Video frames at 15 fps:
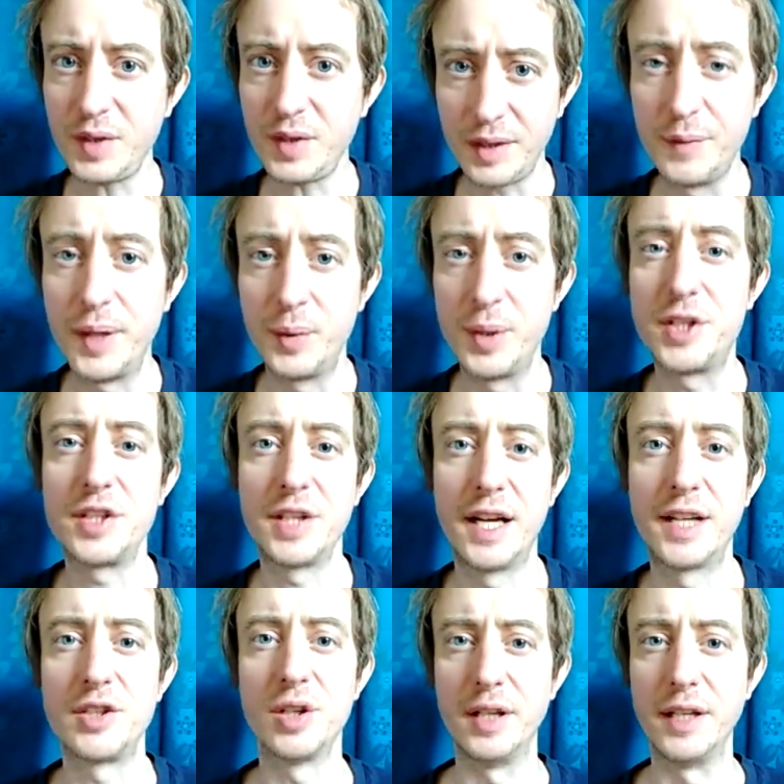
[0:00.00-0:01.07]
which
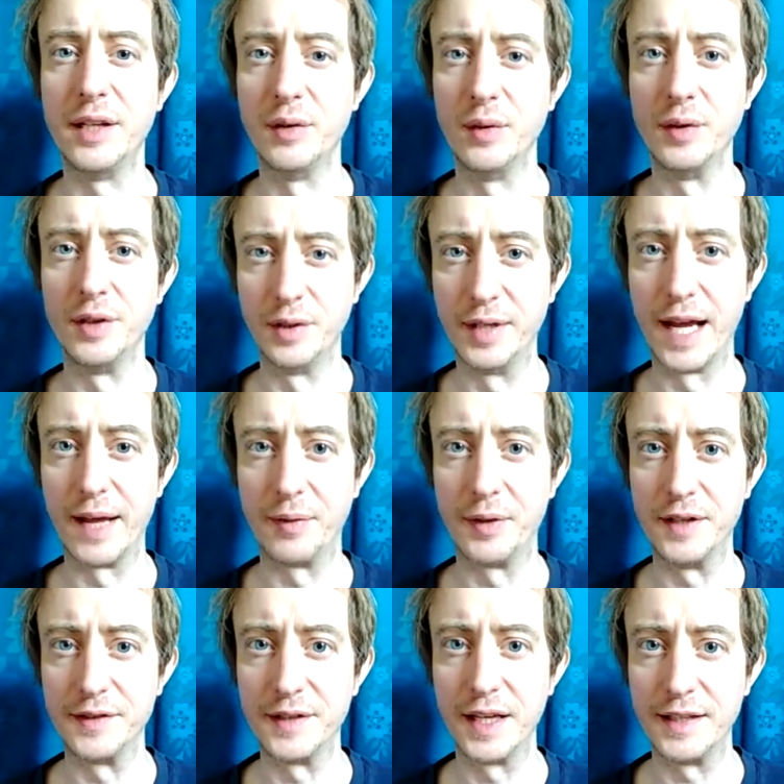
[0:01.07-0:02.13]
actually you get
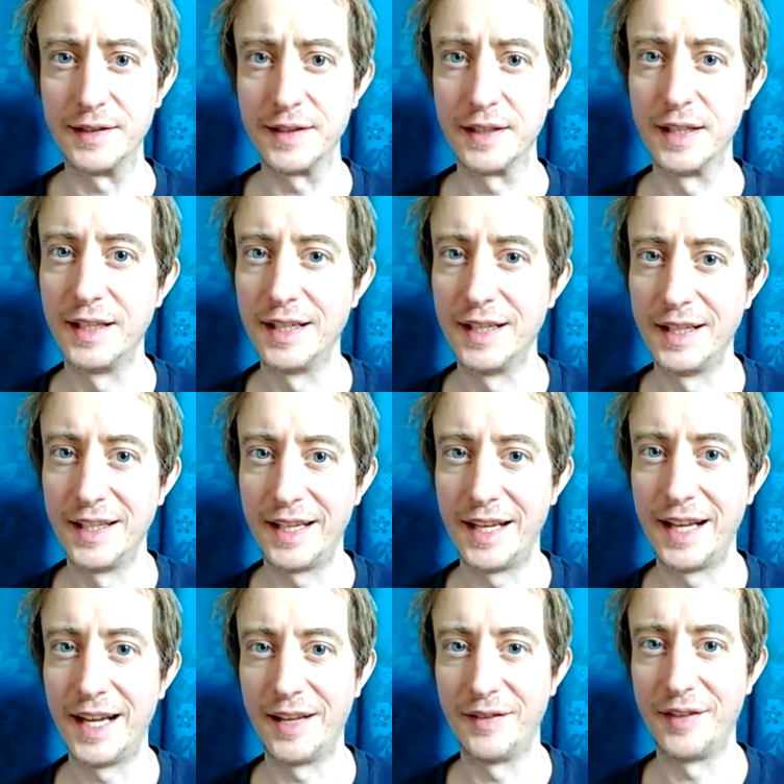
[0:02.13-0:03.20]
these days.
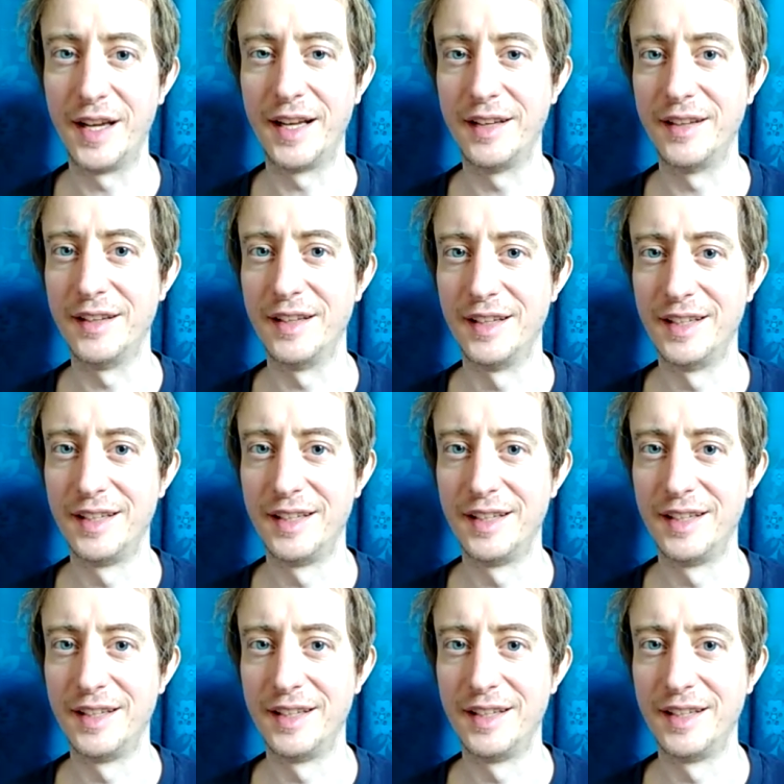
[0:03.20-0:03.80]
And then